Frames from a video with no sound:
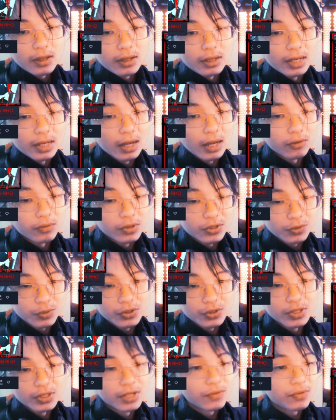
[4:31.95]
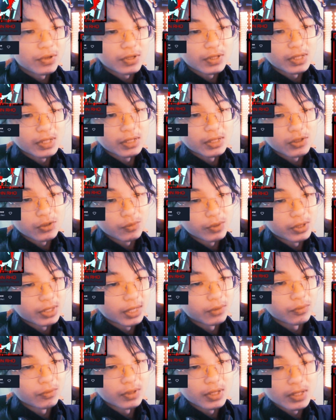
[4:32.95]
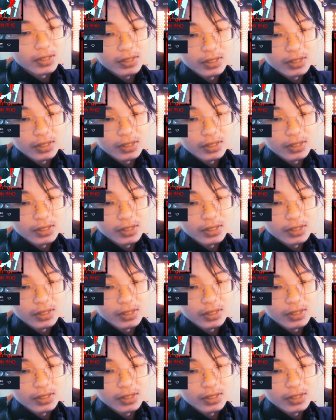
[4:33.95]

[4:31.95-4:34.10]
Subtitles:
Now if we switch to different scenes, so we're done with this scene